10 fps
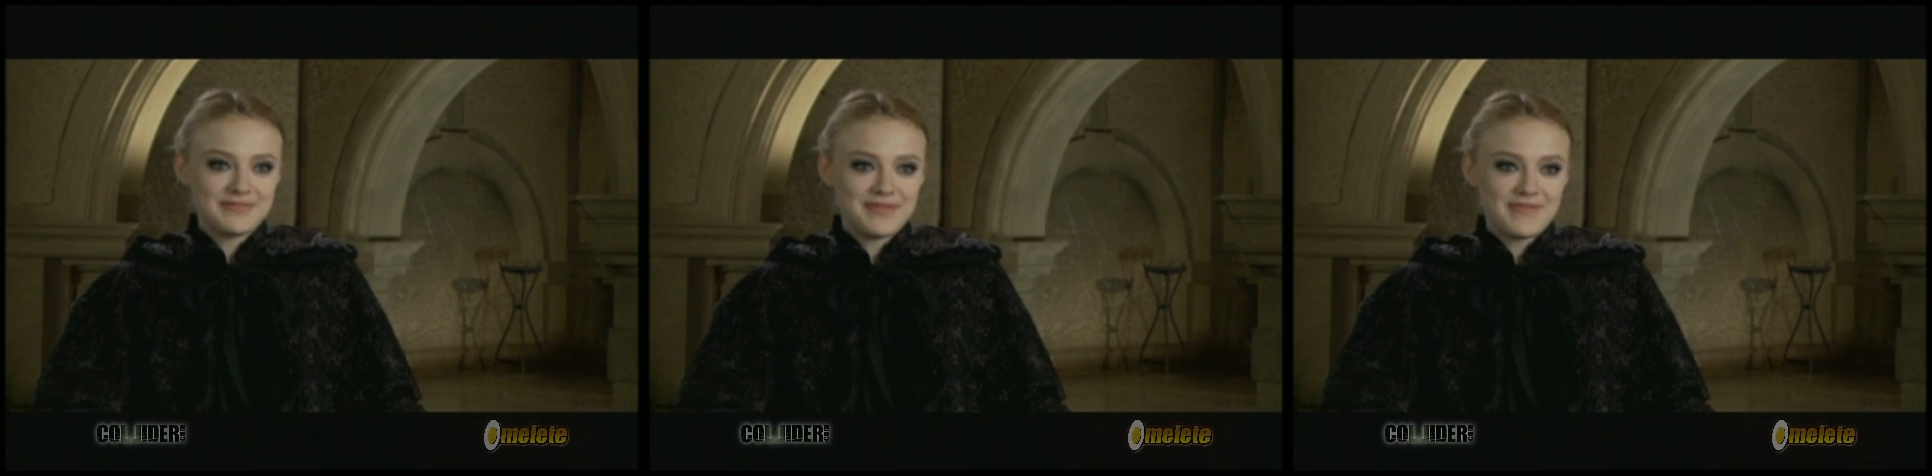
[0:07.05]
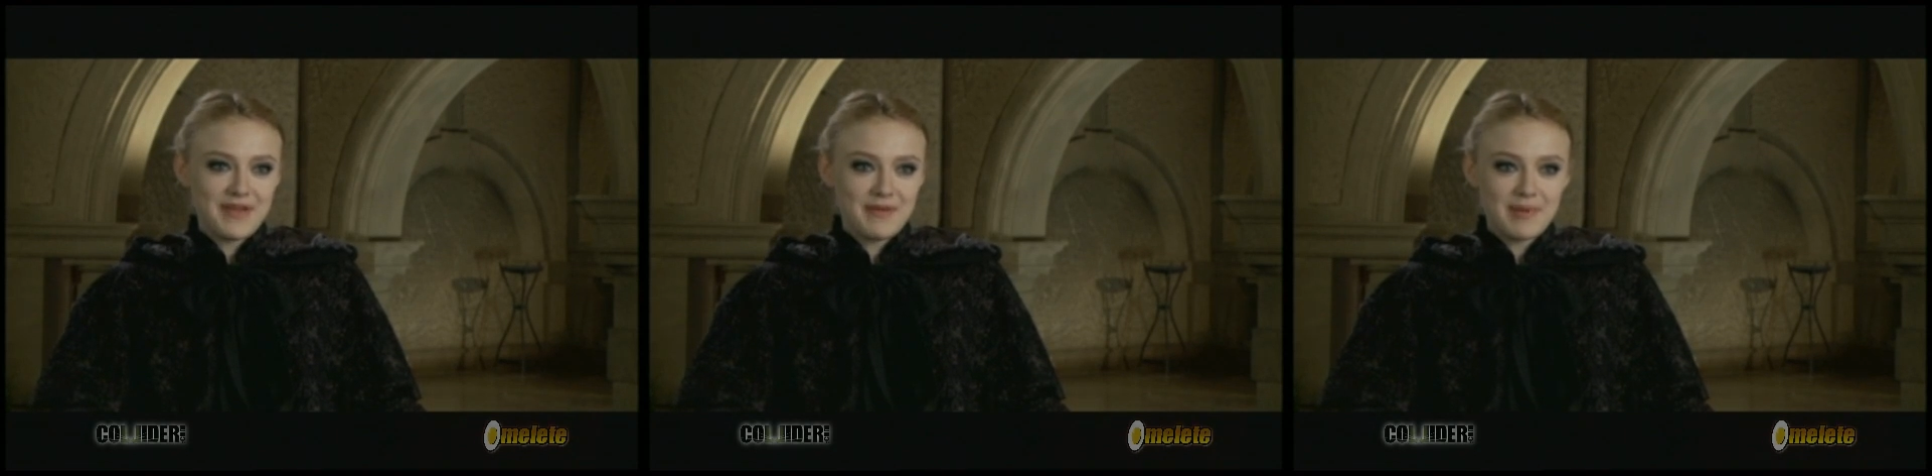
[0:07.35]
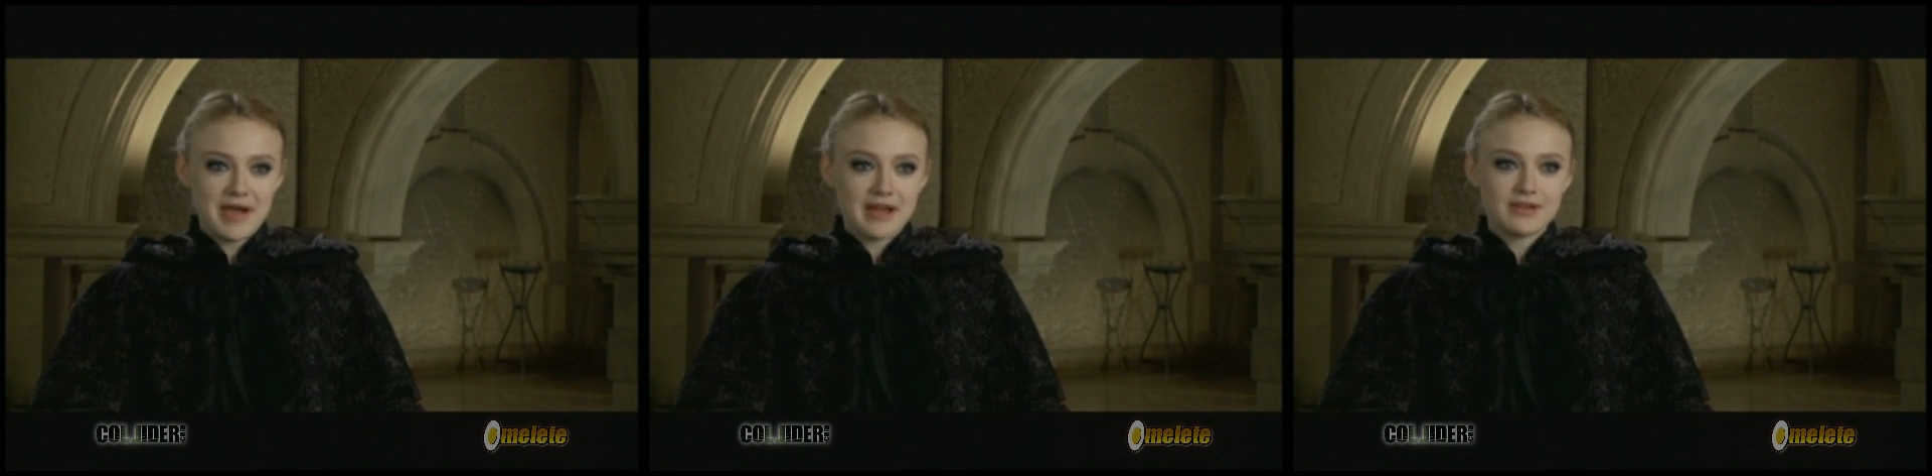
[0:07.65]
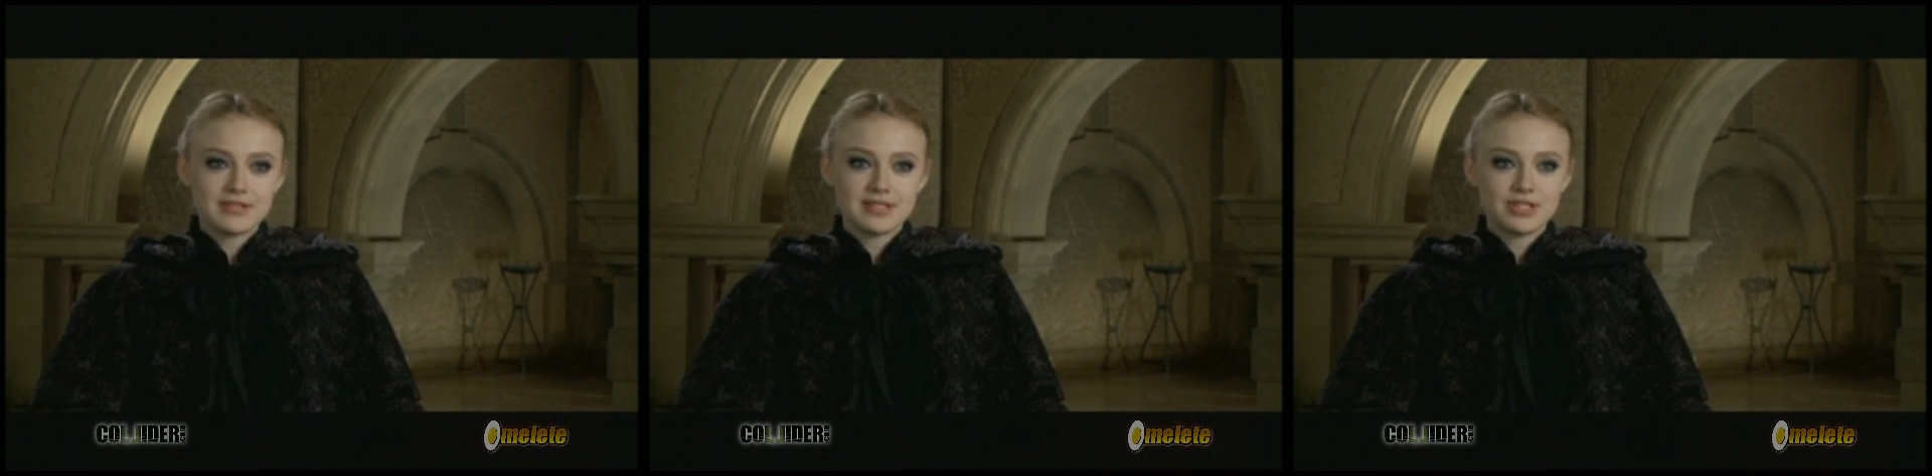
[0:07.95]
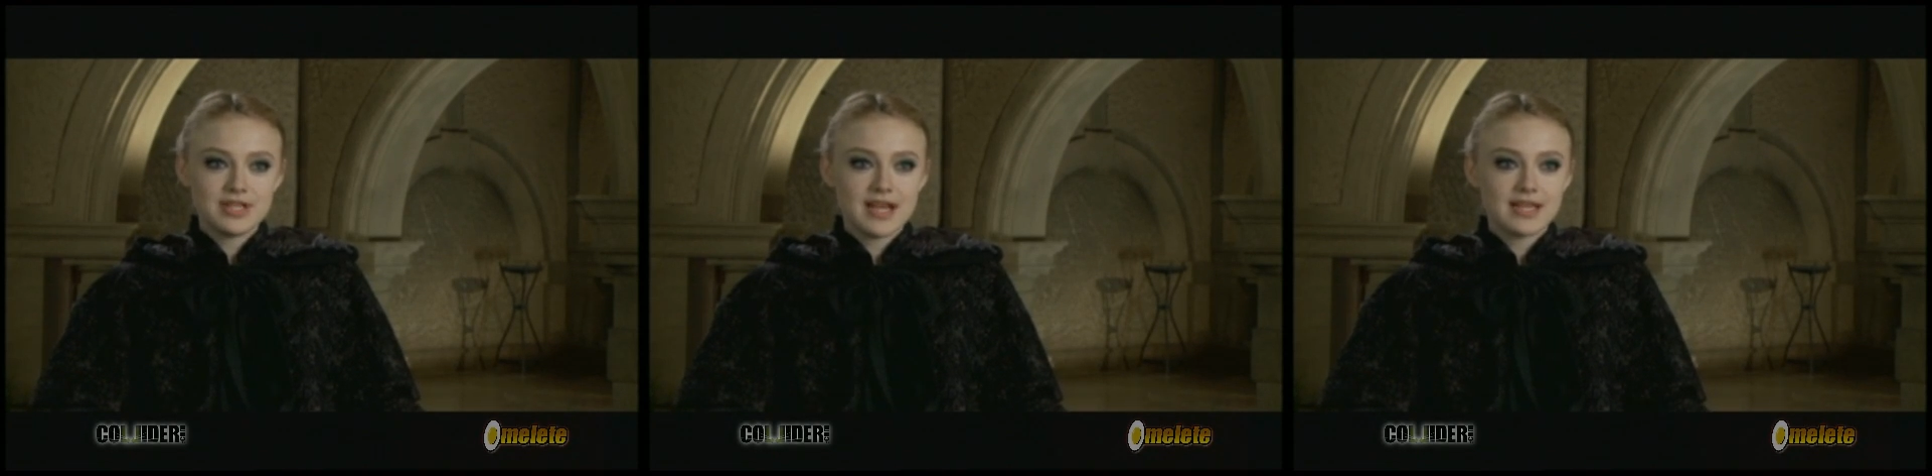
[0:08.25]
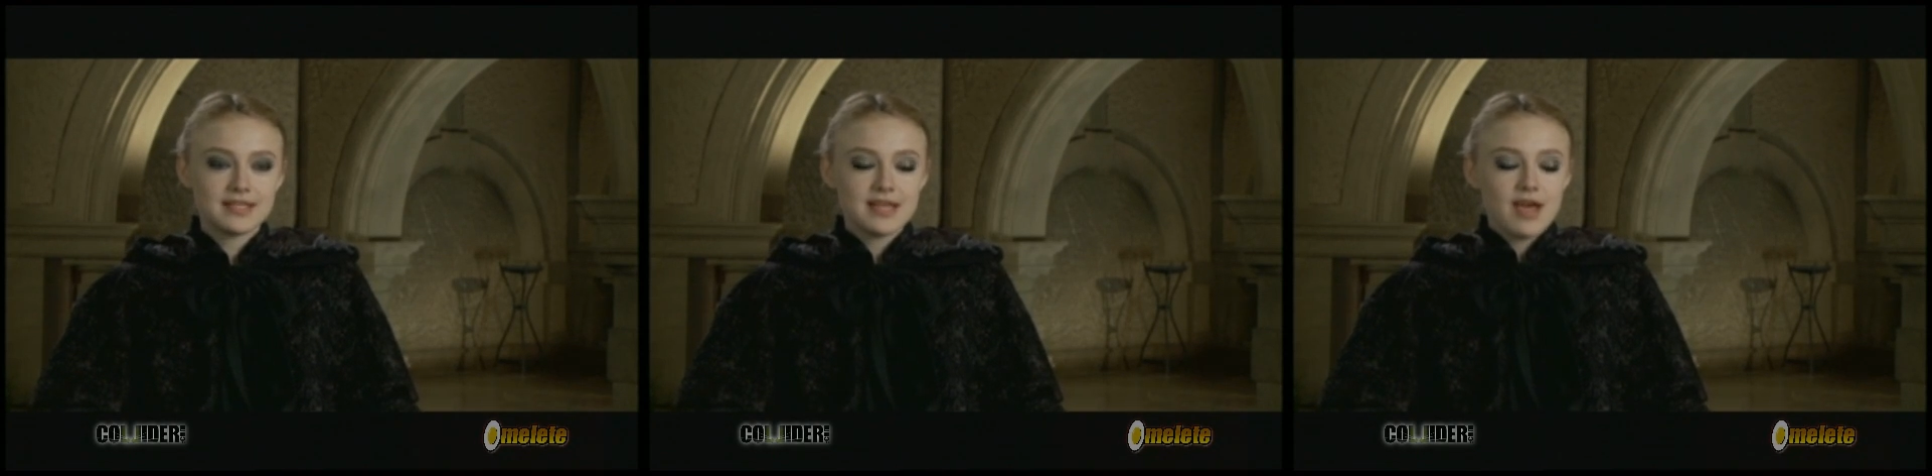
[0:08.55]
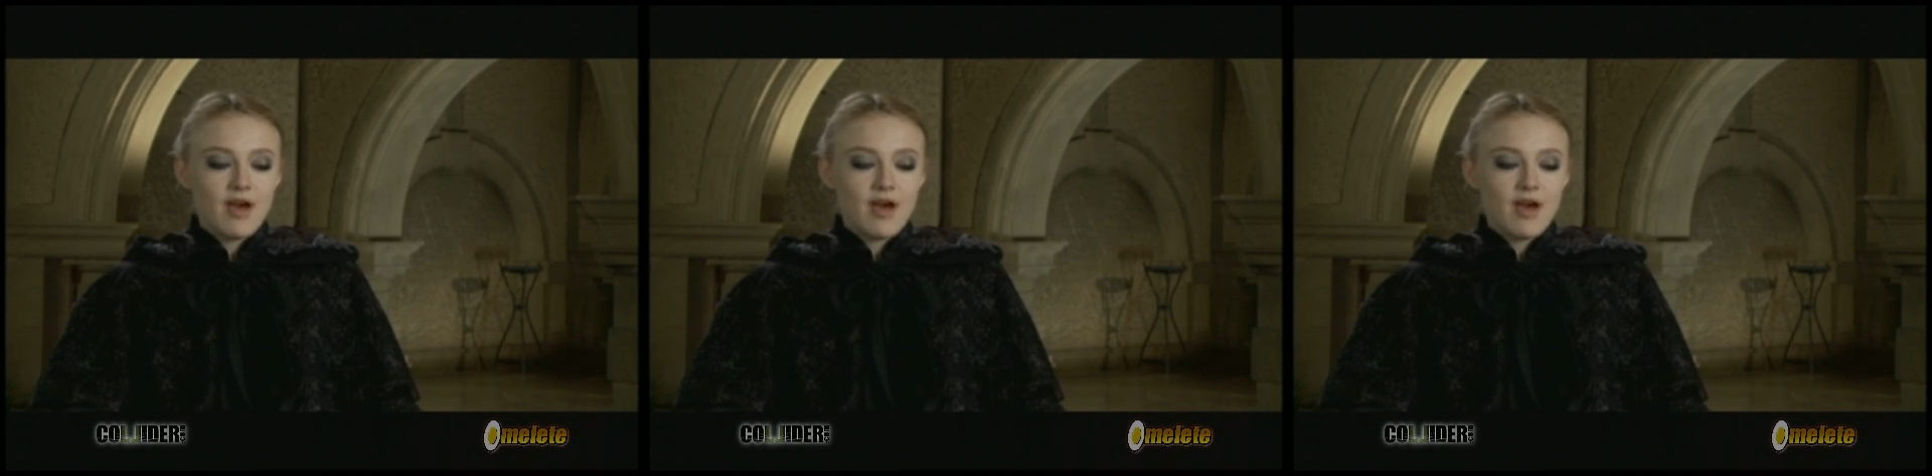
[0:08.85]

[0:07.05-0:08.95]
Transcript: of the vampires, and she has